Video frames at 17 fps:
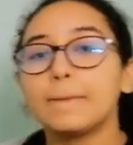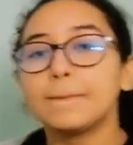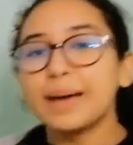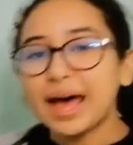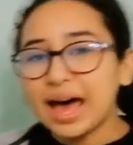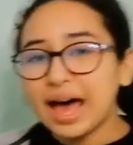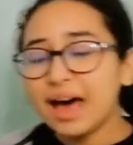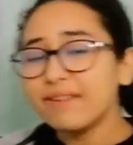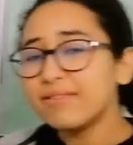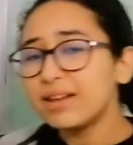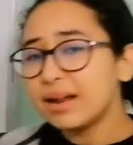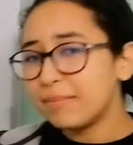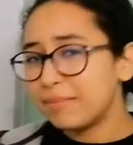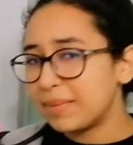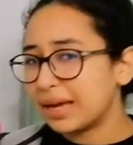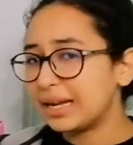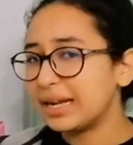But
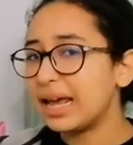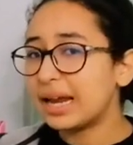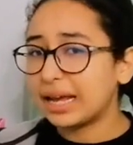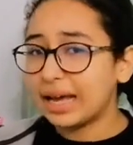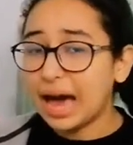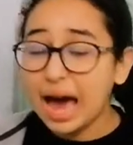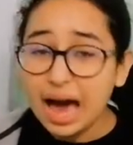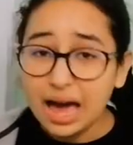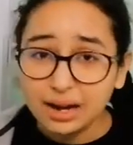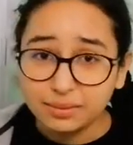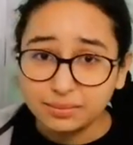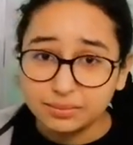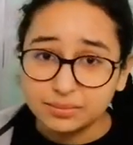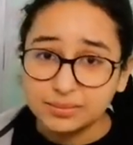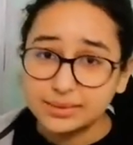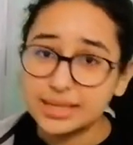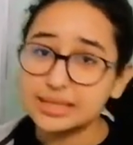having a magnetic
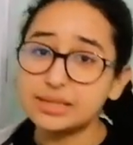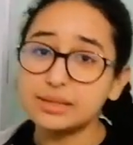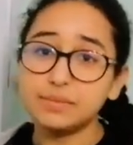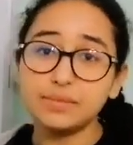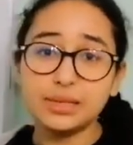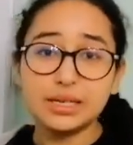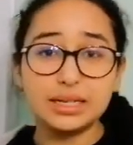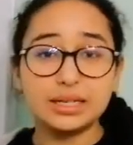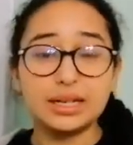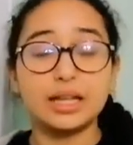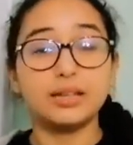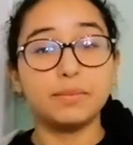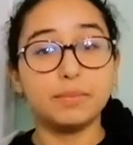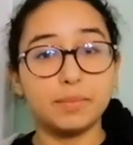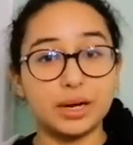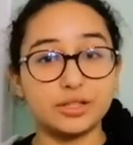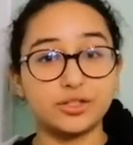atom doesn't mean that
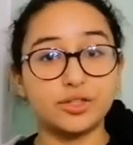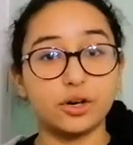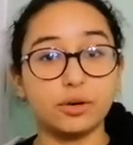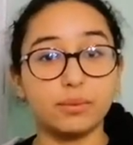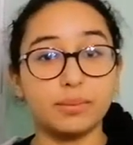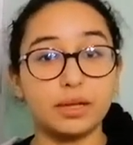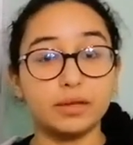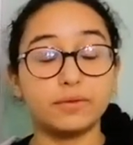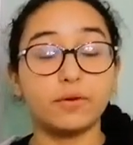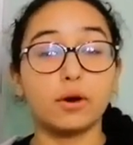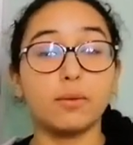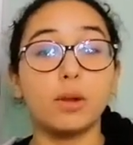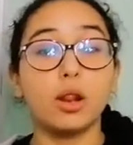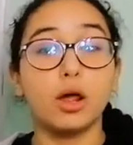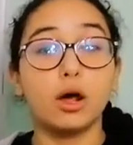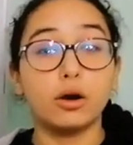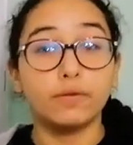the material made
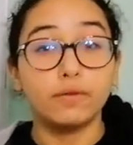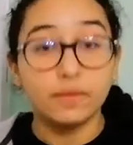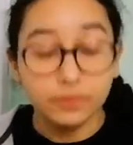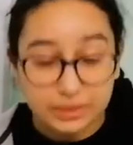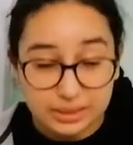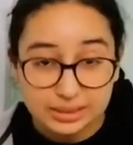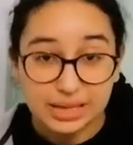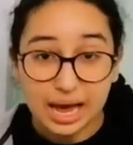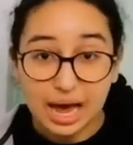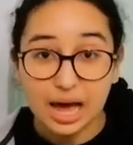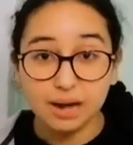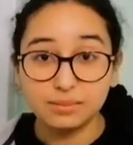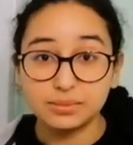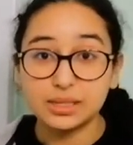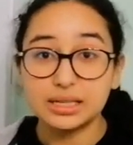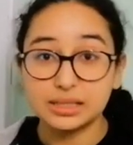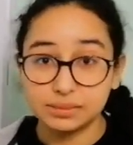from a lot of these
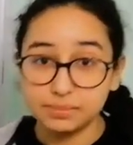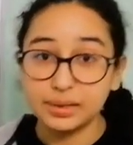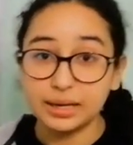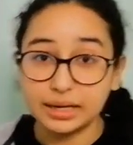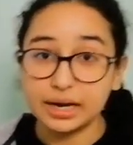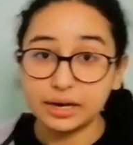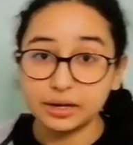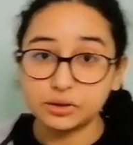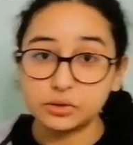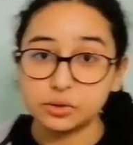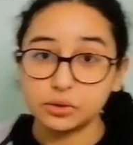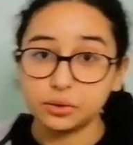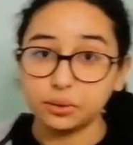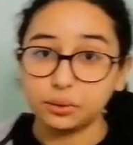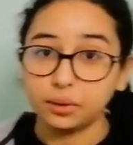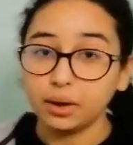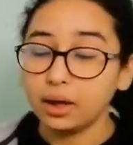atoms is magnetic
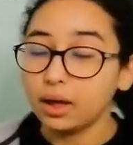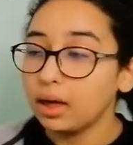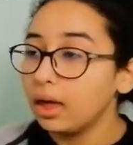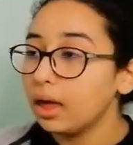too.